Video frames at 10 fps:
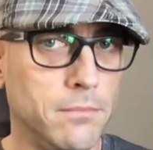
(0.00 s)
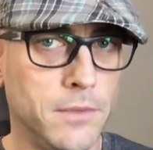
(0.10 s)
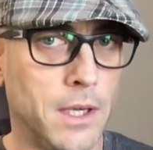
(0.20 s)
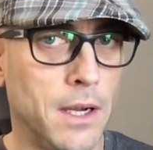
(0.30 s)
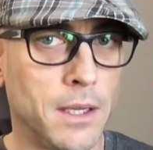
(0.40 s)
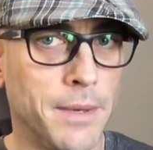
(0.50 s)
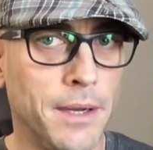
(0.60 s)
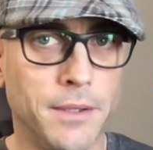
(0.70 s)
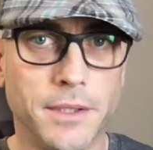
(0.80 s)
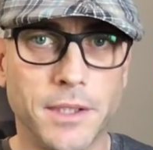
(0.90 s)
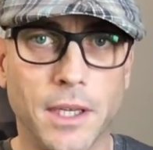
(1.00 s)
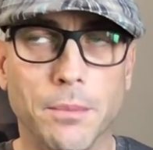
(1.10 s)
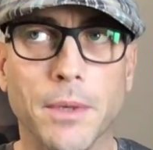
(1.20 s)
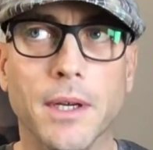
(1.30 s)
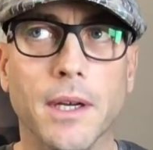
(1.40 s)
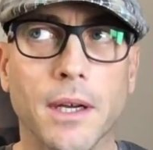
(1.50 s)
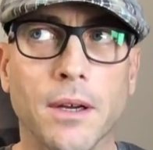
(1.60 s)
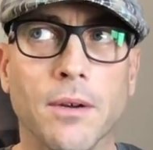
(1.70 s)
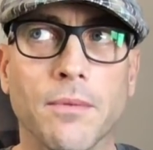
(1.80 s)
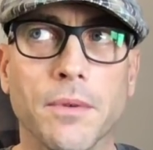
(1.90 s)
talk about some
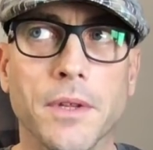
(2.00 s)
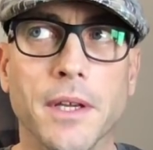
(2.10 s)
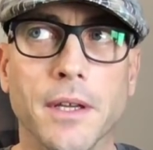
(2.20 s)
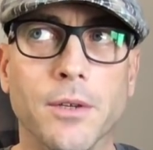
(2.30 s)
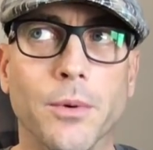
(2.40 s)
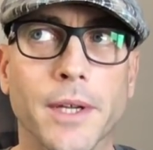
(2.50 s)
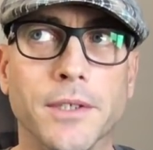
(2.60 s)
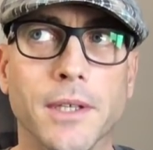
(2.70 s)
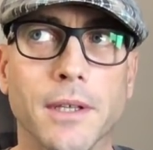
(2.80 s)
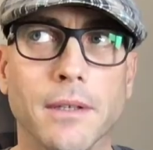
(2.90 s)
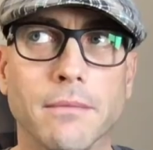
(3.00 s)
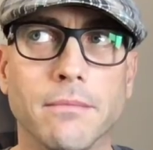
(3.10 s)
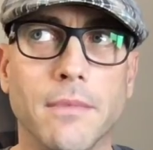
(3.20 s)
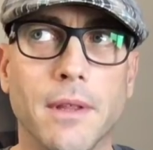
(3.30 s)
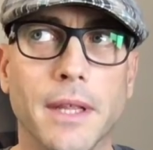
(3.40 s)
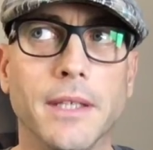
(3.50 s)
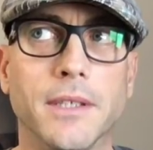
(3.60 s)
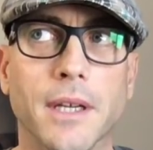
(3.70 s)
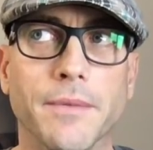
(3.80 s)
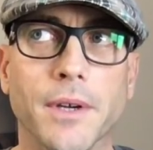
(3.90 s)
of the interesting things that
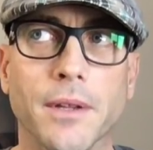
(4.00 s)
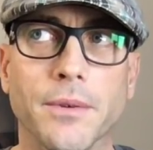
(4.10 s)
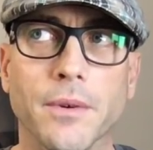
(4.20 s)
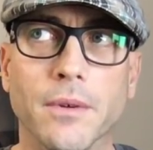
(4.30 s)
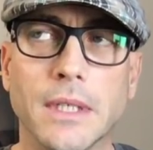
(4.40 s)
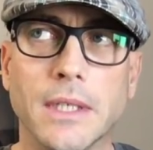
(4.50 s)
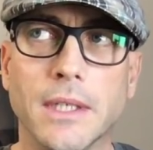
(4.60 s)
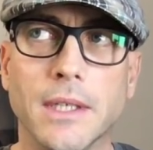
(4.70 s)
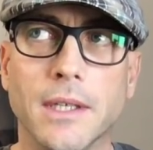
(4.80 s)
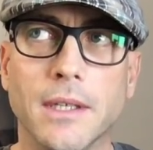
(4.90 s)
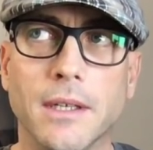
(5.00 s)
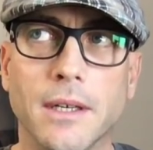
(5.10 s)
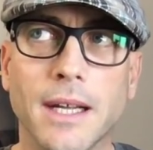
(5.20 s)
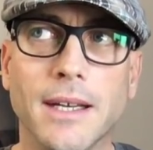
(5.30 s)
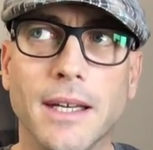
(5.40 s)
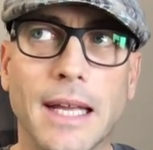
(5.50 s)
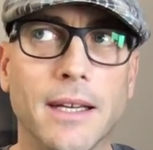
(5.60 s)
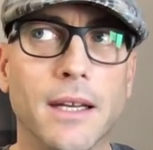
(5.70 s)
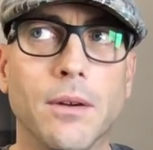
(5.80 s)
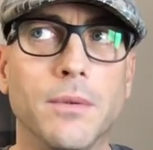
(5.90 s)
I've gone through. Not,
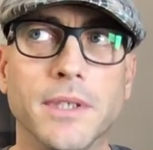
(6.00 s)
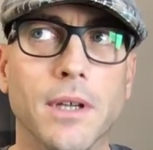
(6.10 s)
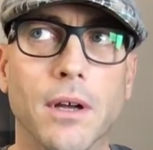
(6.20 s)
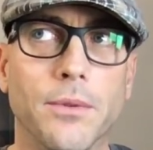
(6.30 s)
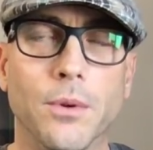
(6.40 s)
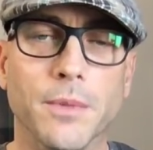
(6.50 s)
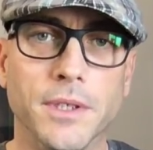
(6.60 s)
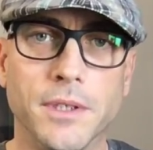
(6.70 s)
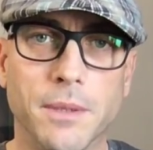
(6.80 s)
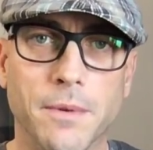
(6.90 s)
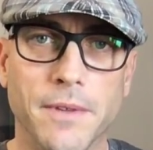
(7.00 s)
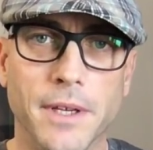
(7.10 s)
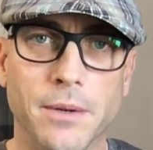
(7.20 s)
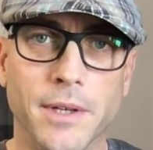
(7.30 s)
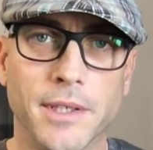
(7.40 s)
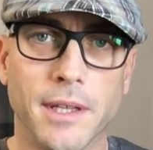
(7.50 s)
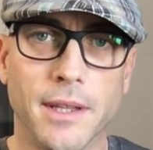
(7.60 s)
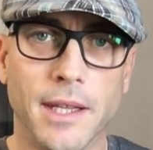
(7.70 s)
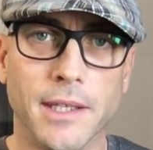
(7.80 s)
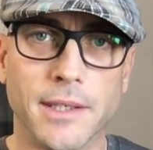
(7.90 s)
not always gone through, but just some of the interesting
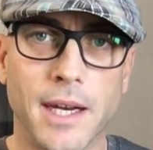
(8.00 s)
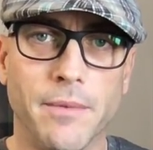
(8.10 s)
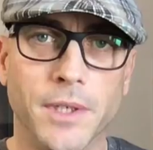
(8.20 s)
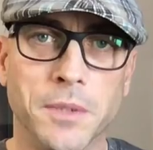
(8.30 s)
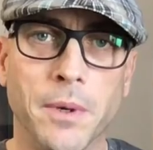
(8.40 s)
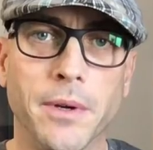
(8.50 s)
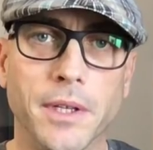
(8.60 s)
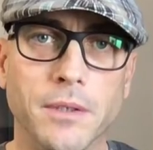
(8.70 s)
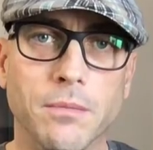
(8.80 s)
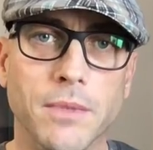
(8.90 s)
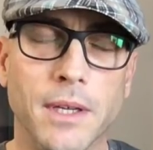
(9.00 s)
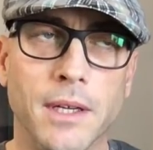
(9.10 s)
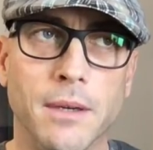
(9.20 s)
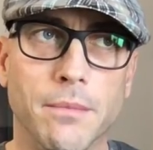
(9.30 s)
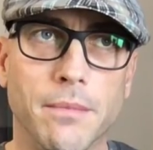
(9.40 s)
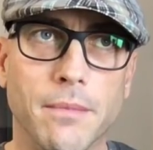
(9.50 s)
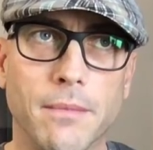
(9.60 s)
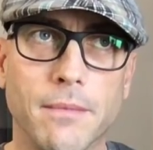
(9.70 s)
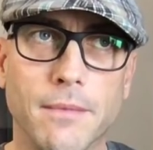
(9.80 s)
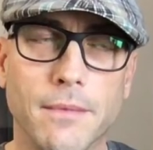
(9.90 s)
things that I've experienced um,
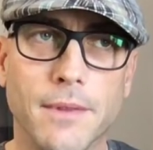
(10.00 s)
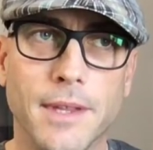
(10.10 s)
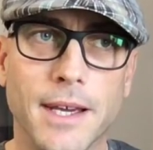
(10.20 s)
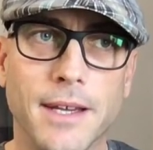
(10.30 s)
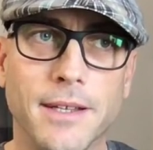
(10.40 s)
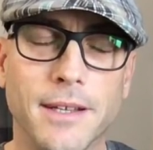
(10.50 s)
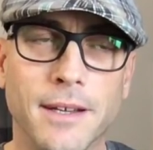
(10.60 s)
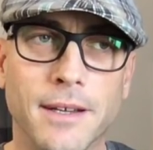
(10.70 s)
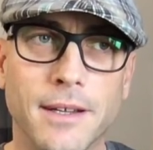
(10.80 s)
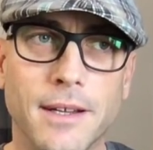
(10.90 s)
that uh,